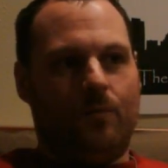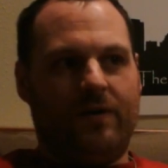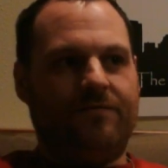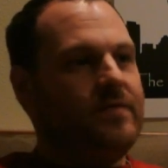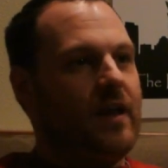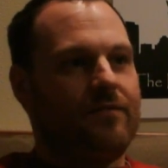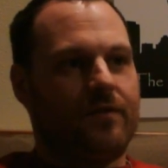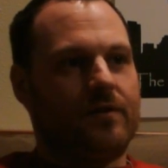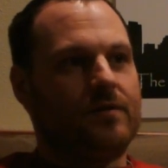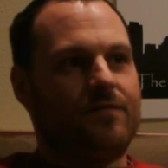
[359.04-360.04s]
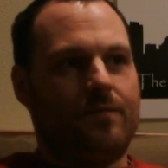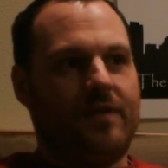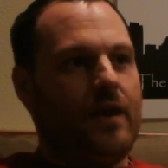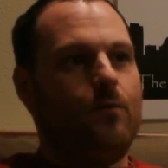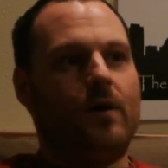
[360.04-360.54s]
We've never,
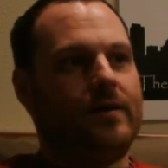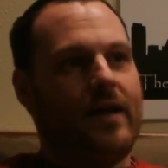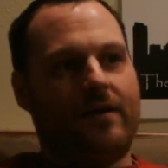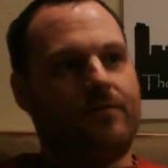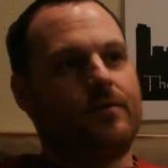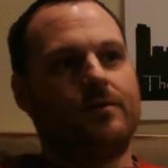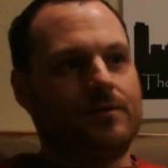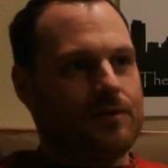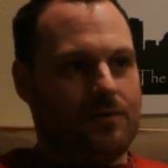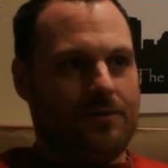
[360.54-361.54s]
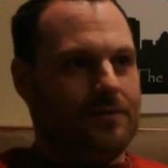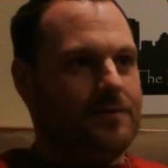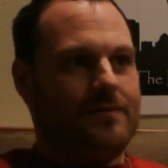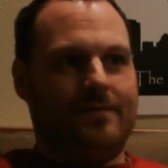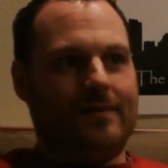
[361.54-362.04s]
from day one, ever
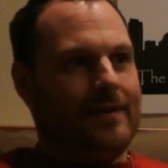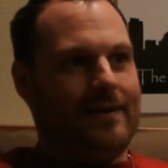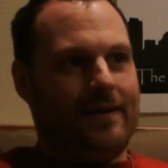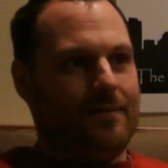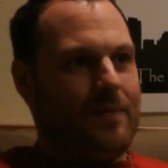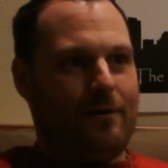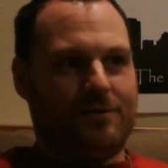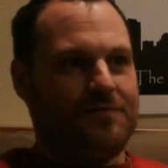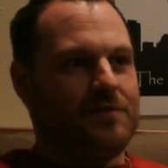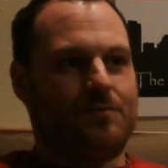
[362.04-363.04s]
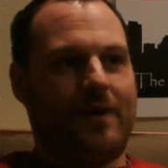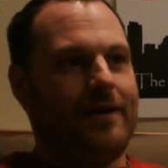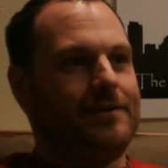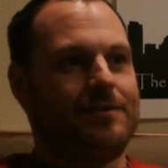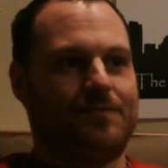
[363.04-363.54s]
sold a pouch of
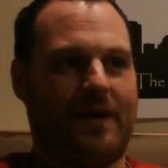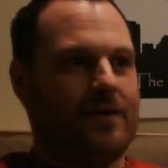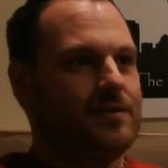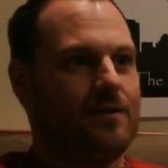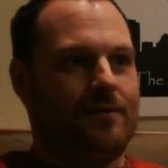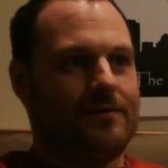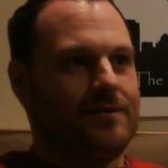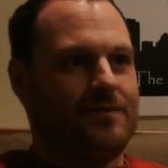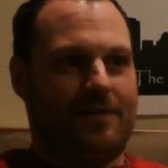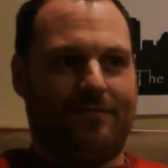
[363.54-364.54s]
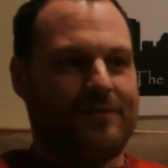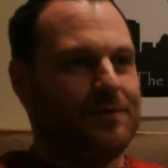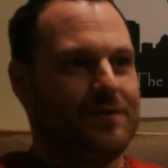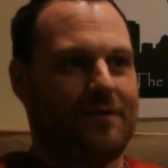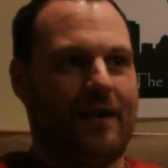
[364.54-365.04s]
spice, bath salts, never sold a